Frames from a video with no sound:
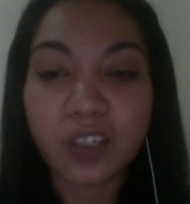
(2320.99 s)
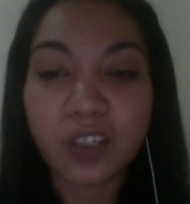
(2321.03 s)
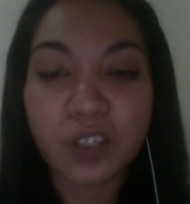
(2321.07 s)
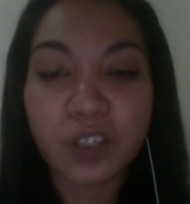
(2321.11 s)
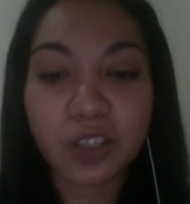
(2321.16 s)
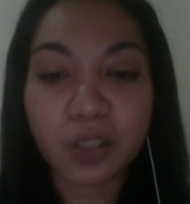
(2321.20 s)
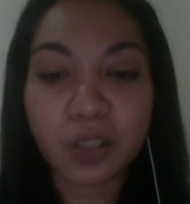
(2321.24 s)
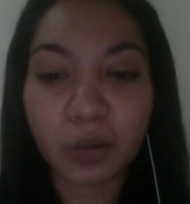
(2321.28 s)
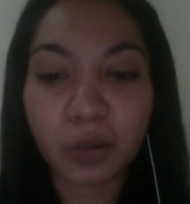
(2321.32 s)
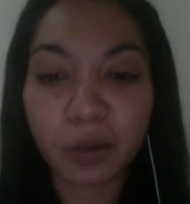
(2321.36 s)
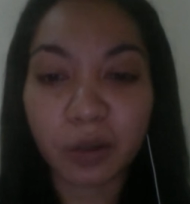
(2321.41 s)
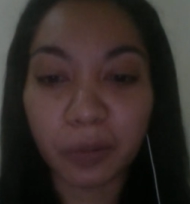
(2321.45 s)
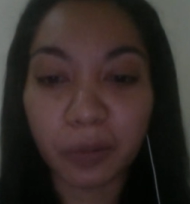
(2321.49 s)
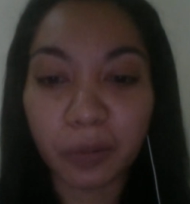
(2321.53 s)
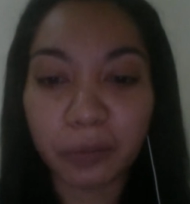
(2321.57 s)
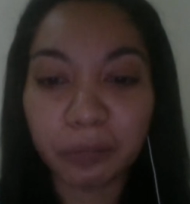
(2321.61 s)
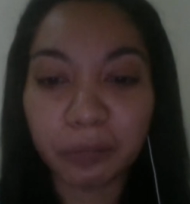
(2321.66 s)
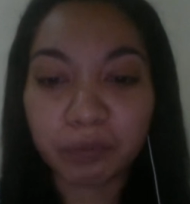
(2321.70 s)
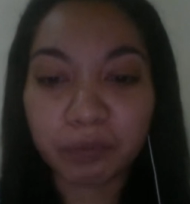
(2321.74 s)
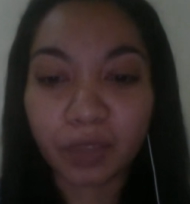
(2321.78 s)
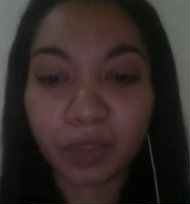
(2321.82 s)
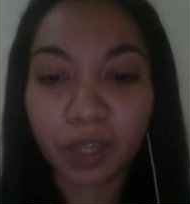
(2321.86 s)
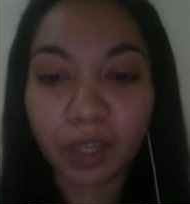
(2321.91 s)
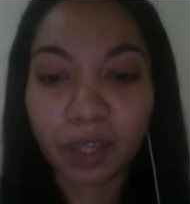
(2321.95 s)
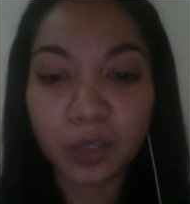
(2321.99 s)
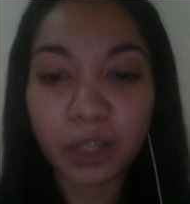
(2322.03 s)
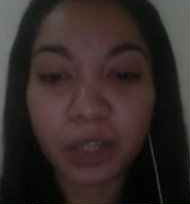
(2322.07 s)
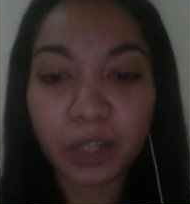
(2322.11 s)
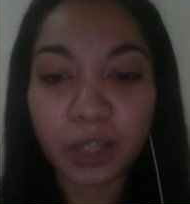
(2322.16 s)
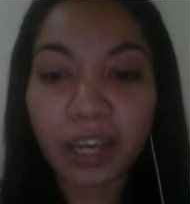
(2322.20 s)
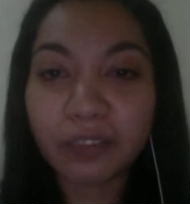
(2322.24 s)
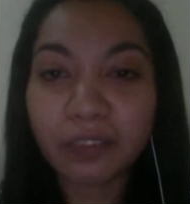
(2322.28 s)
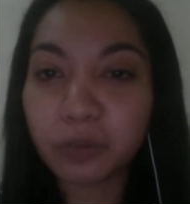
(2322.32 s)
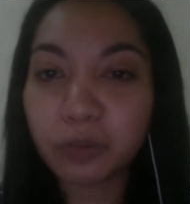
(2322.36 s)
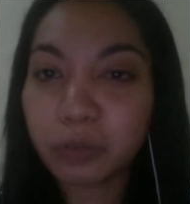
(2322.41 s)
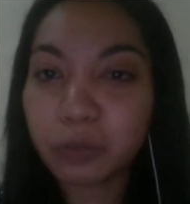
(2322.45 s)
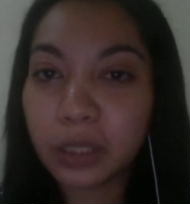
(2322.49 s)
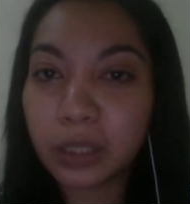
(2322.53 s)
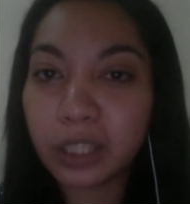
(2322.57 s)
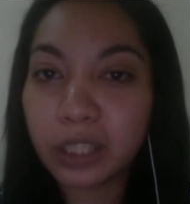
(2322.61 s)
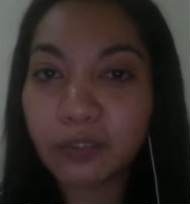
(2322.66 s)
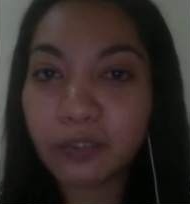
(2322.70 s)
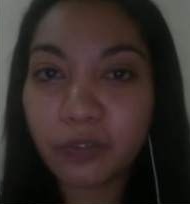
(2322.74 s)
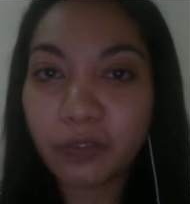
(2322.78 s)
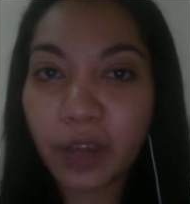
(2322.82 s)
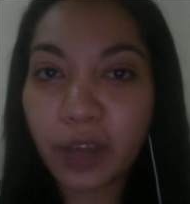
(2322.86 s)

So you have to be